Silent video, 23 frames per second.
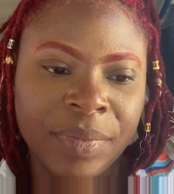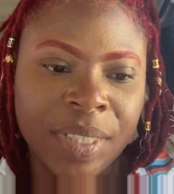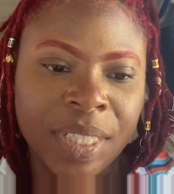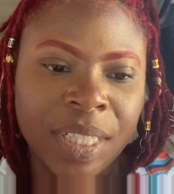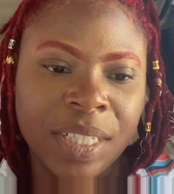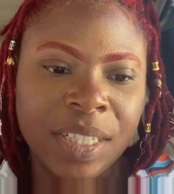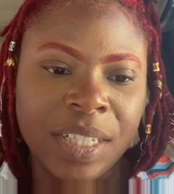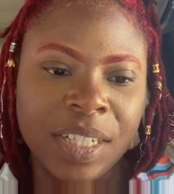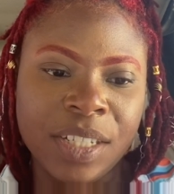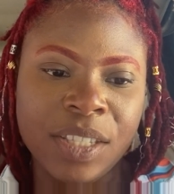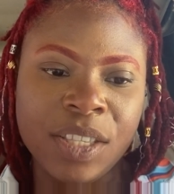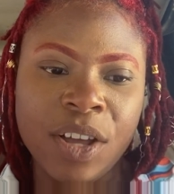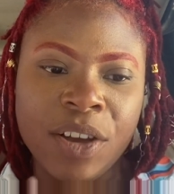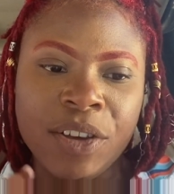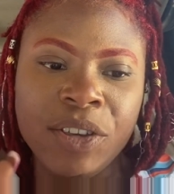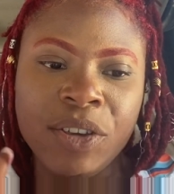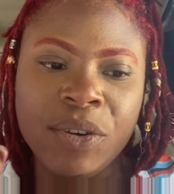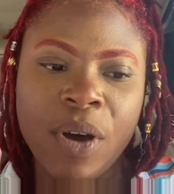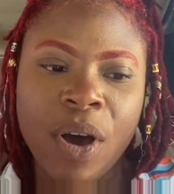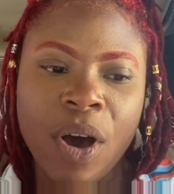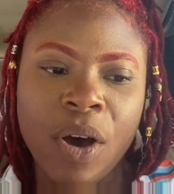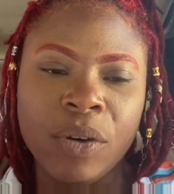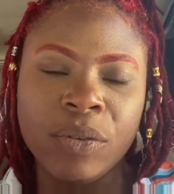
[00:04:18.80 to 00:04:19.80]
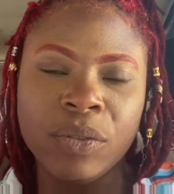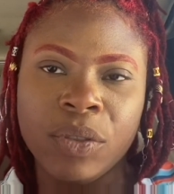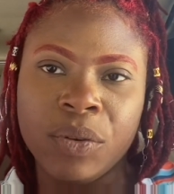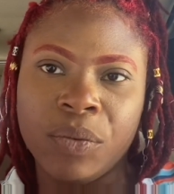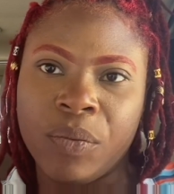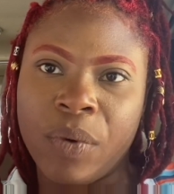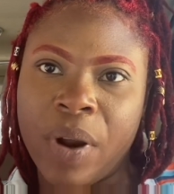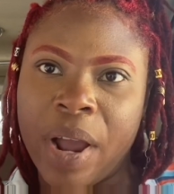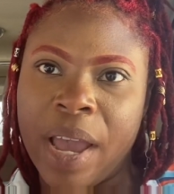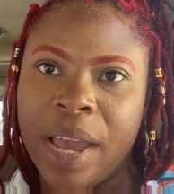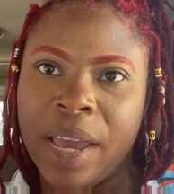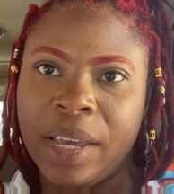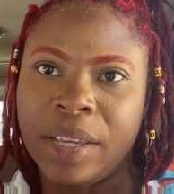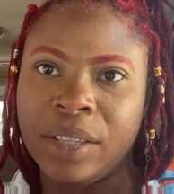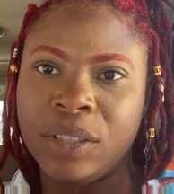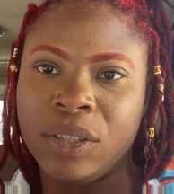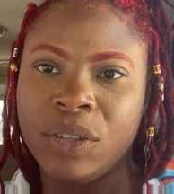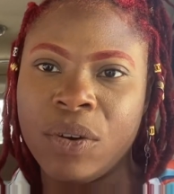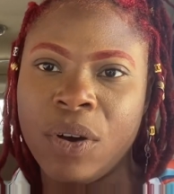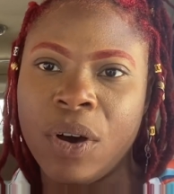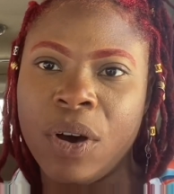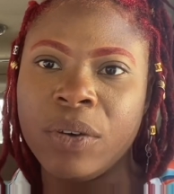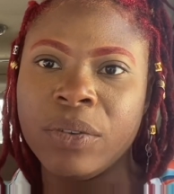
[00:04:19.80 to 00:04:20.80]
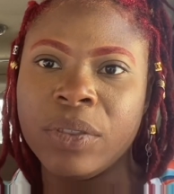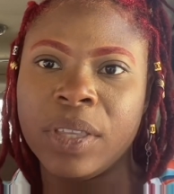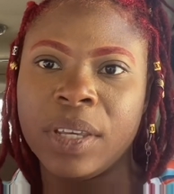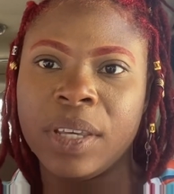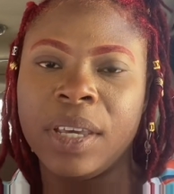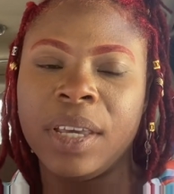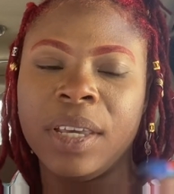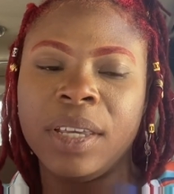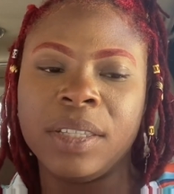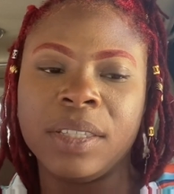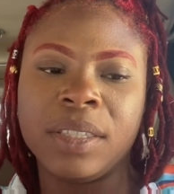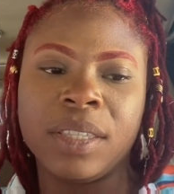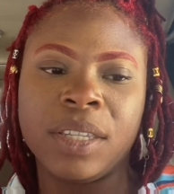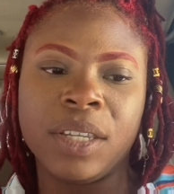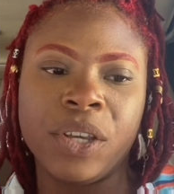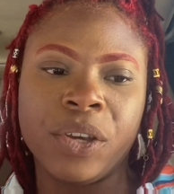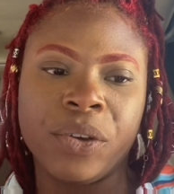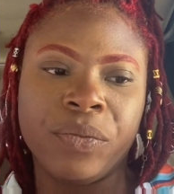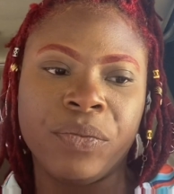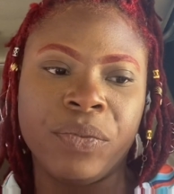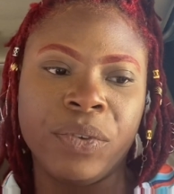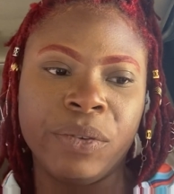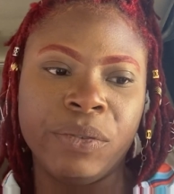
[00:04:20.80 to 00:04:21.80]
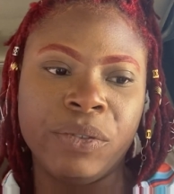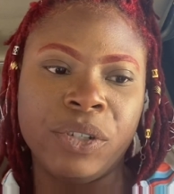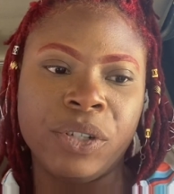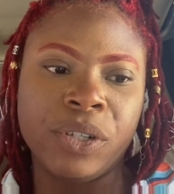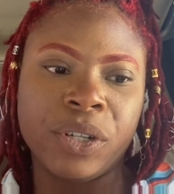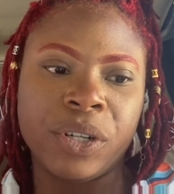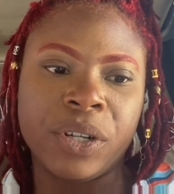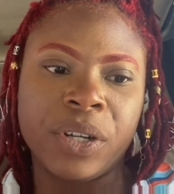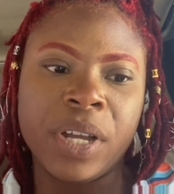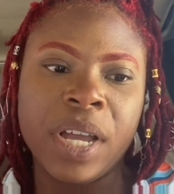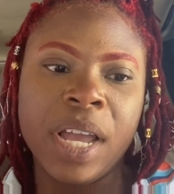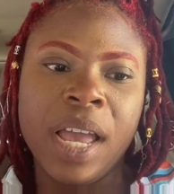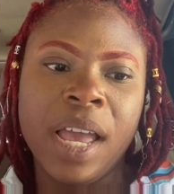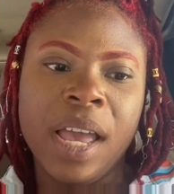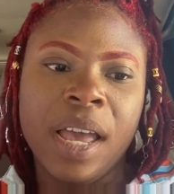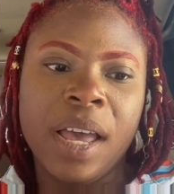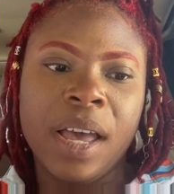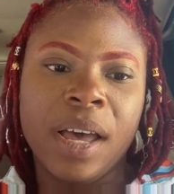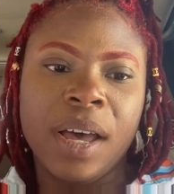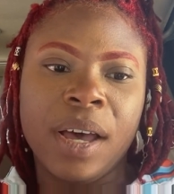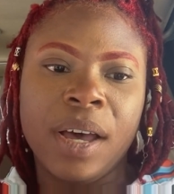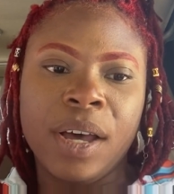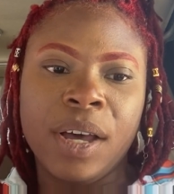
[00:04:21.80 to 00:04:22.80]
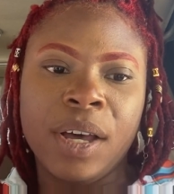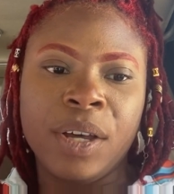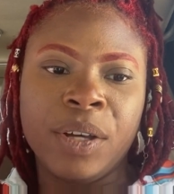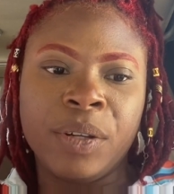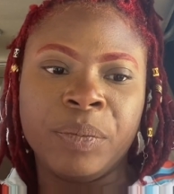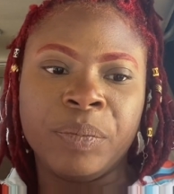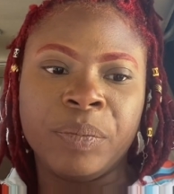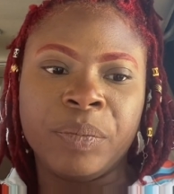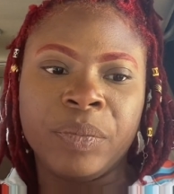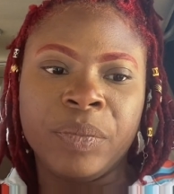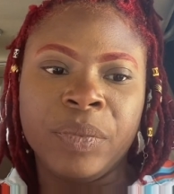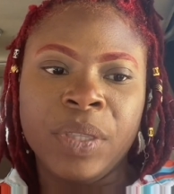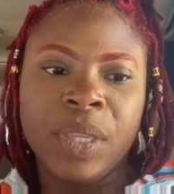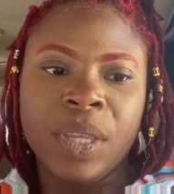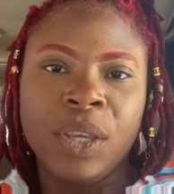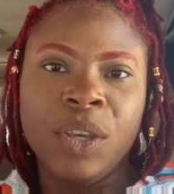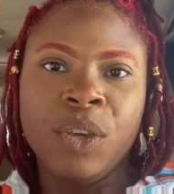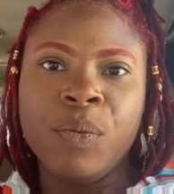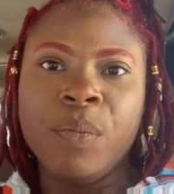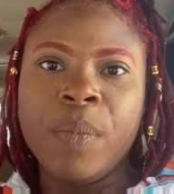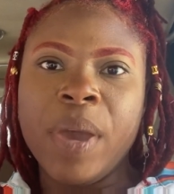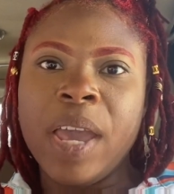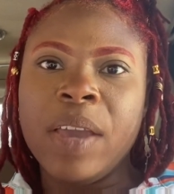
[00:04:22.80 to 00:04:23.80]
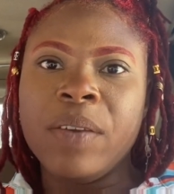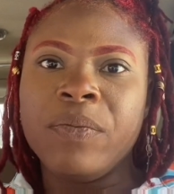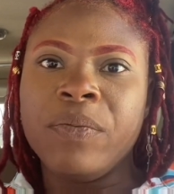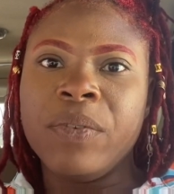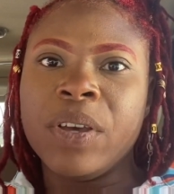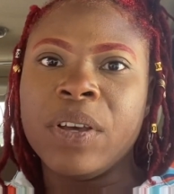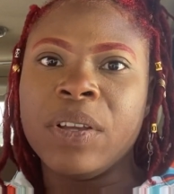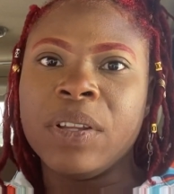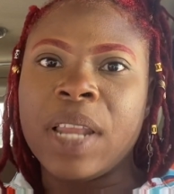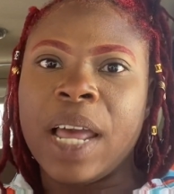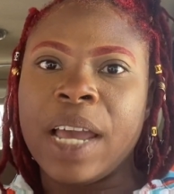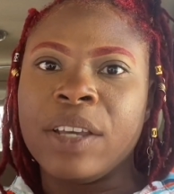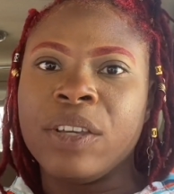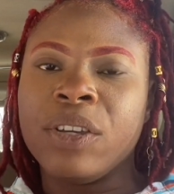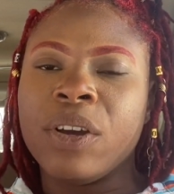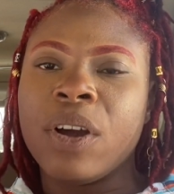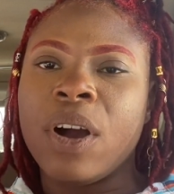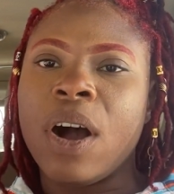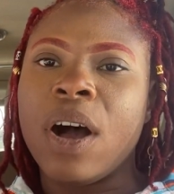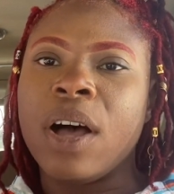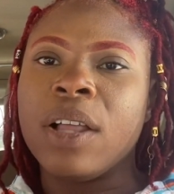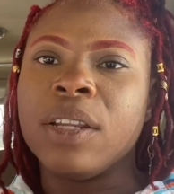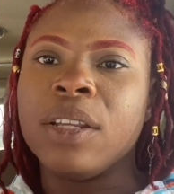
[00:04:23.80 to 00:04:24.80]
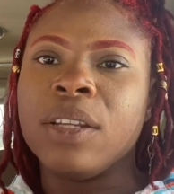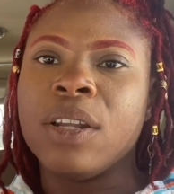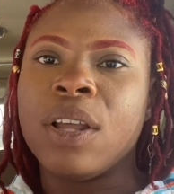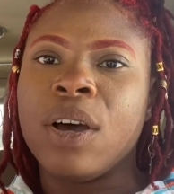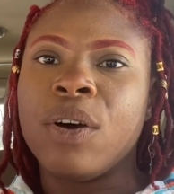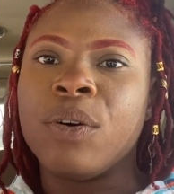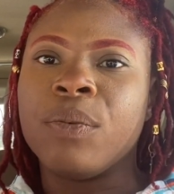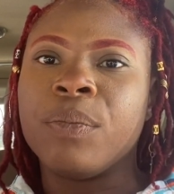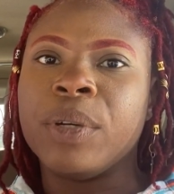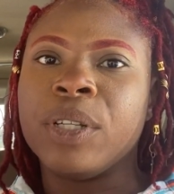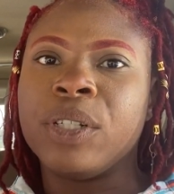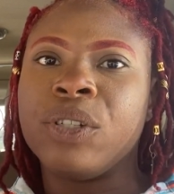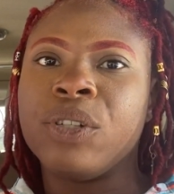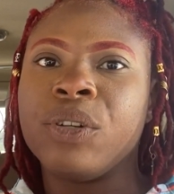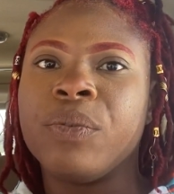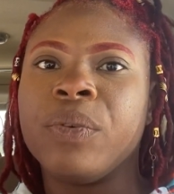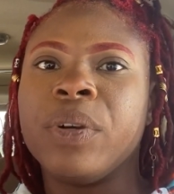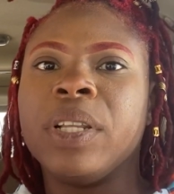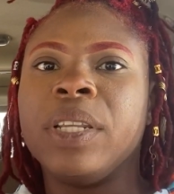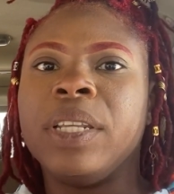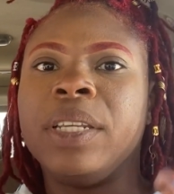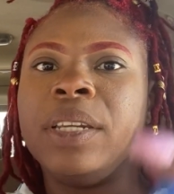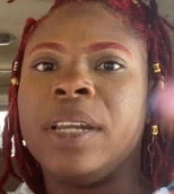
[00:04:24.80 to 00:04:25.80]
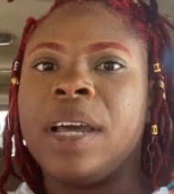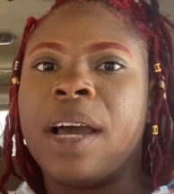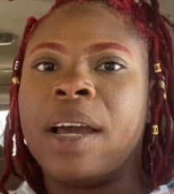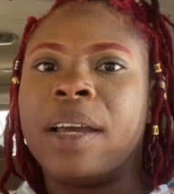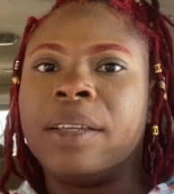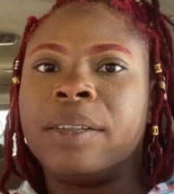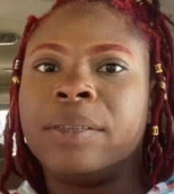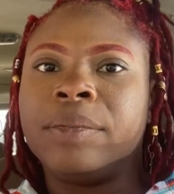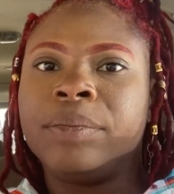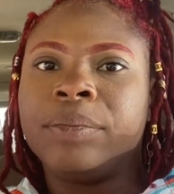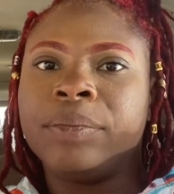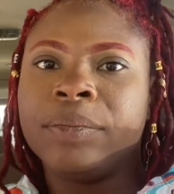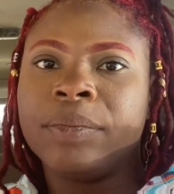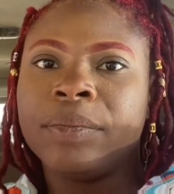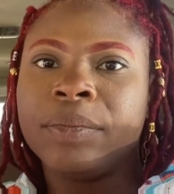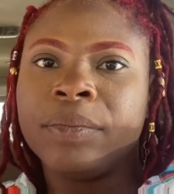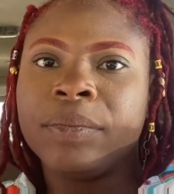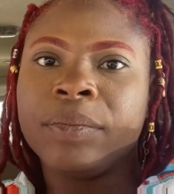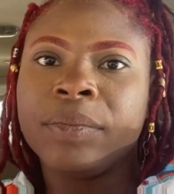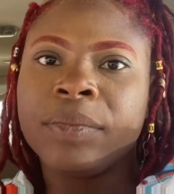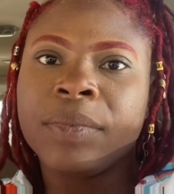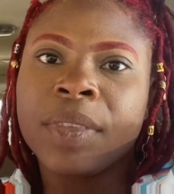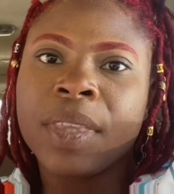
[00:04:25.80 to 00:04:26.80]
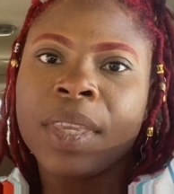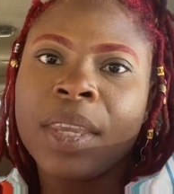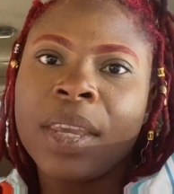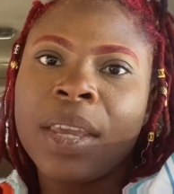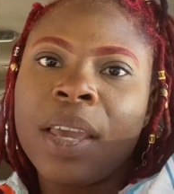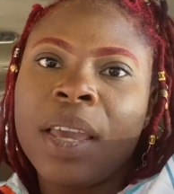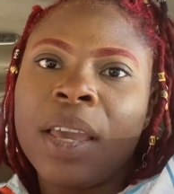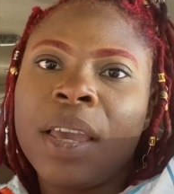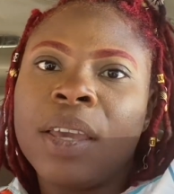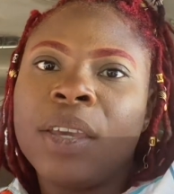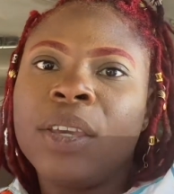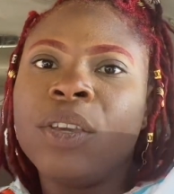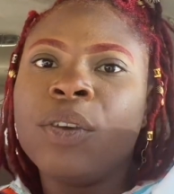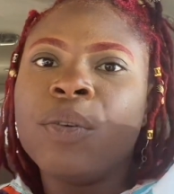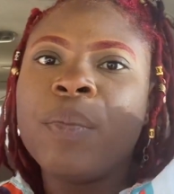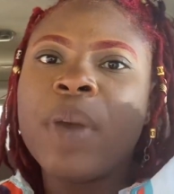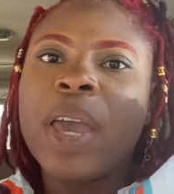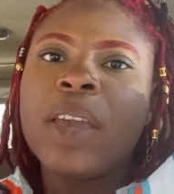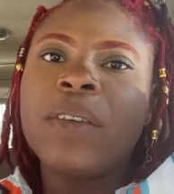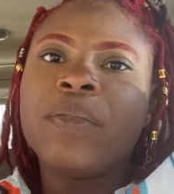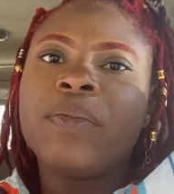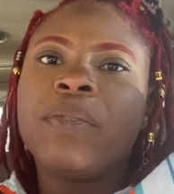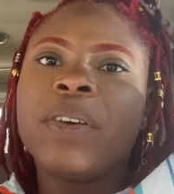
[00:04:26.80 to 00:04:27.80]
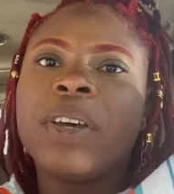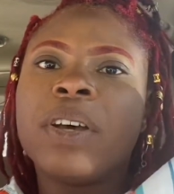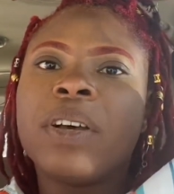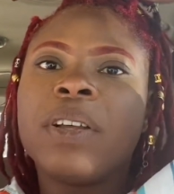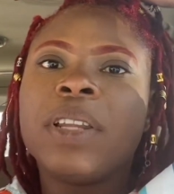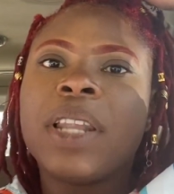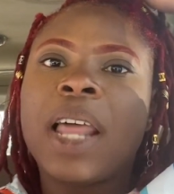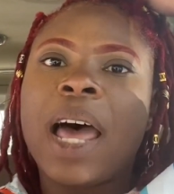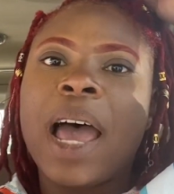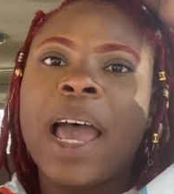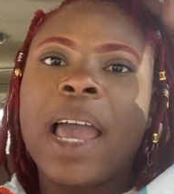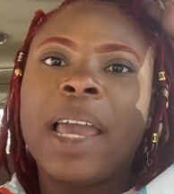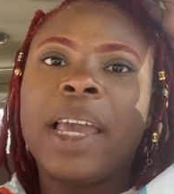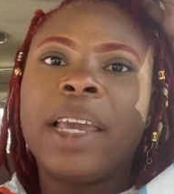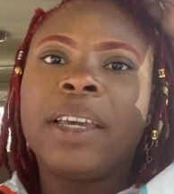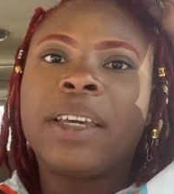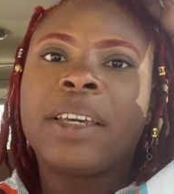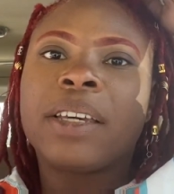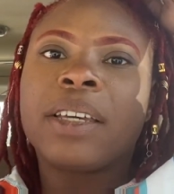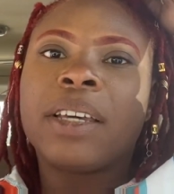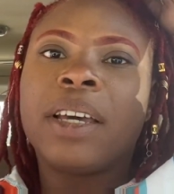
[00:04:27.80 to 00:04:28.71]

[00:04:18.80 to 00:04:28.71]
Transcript: just know you hold the reins. You hold the keys to your future. You may feel like you're all alone, but you're really not. You may feel like